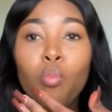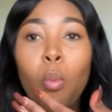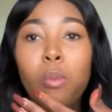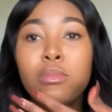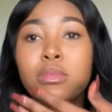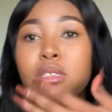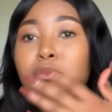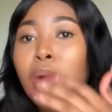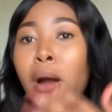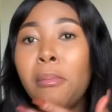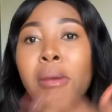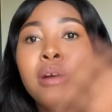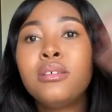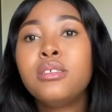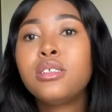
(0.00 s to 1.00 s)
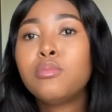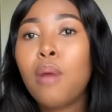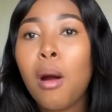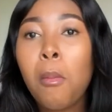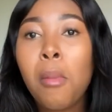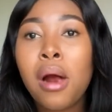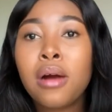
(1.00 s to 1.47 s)

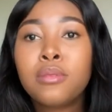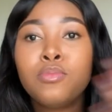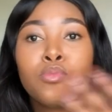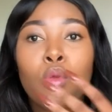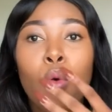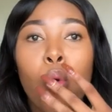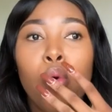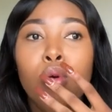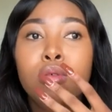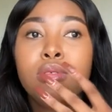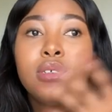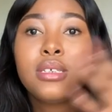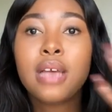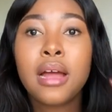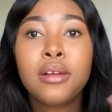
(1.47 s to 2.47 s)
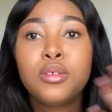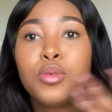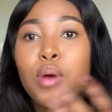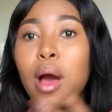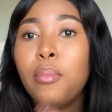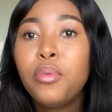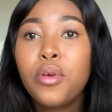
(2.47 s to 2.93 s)
smang who decided to
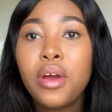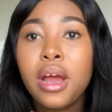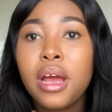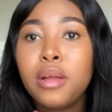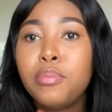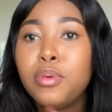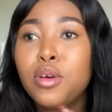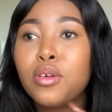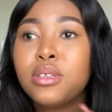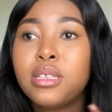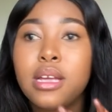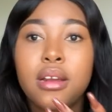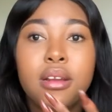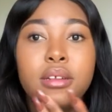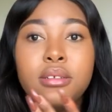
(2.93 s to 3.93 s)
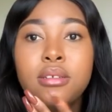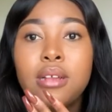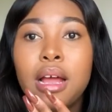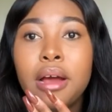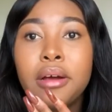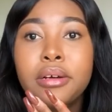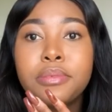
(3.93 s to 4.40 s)
upgrade because they didn't
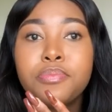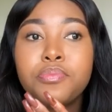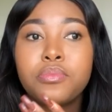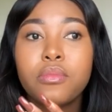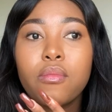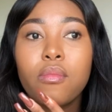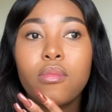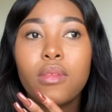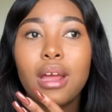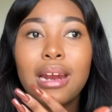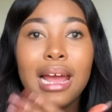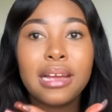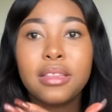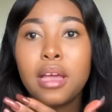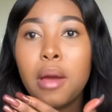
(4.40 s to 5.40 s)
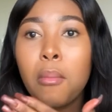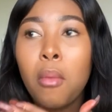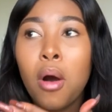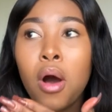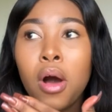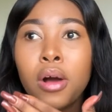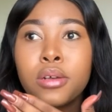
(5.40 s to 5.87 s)
like their
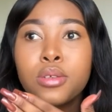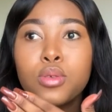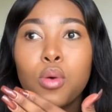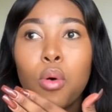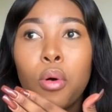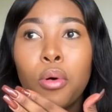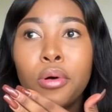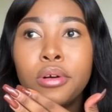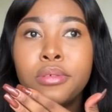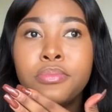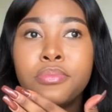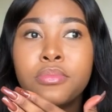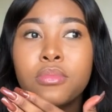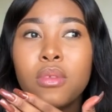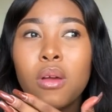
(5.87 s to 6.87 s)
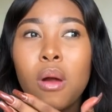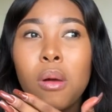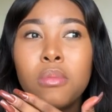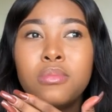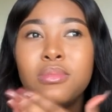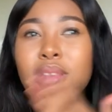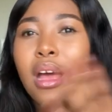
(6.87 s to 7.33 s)
marks, or
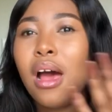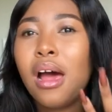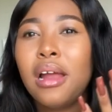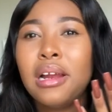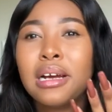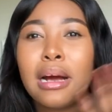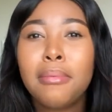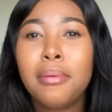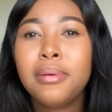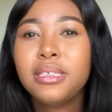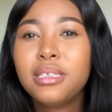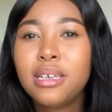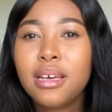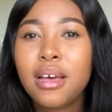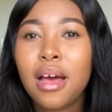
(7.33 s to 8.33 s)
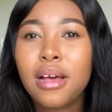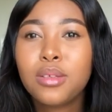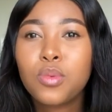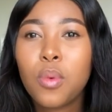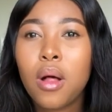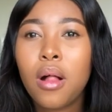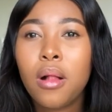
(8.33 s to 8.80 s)
yeah, like ababati as
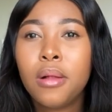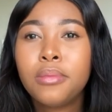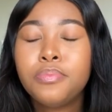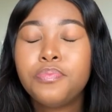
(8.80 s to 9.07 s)
well,